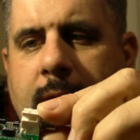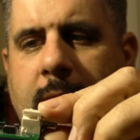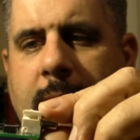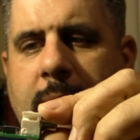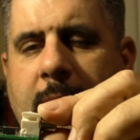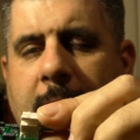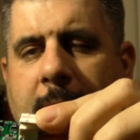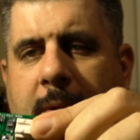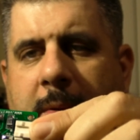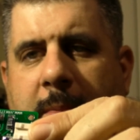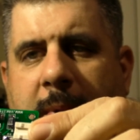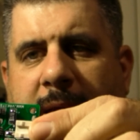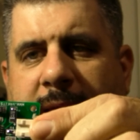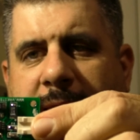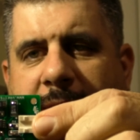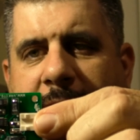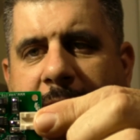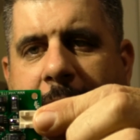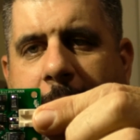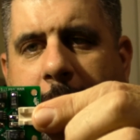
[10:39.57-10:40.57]
Probably make
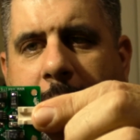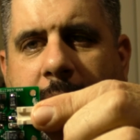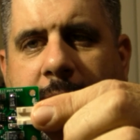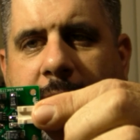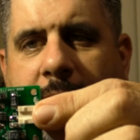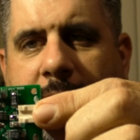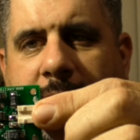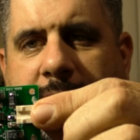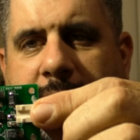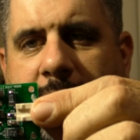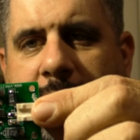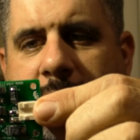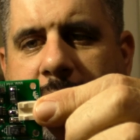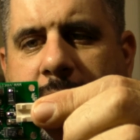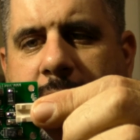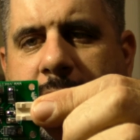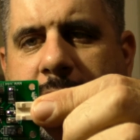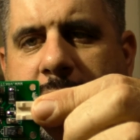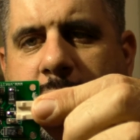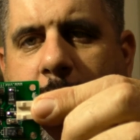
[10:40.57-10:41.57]
that happen. Like I said, you
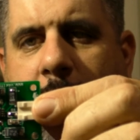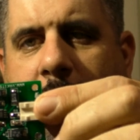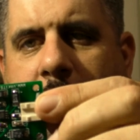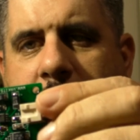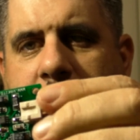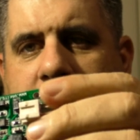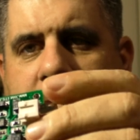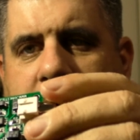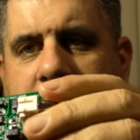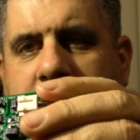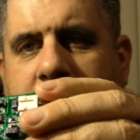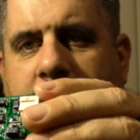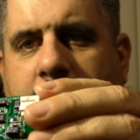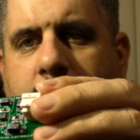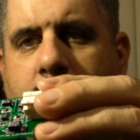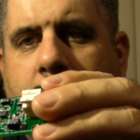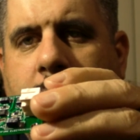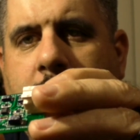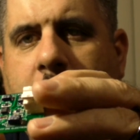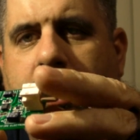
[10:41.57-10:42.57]
can just wire straight to the
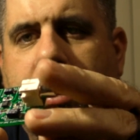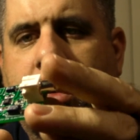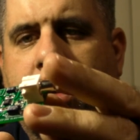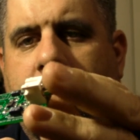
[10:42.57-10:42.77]
board.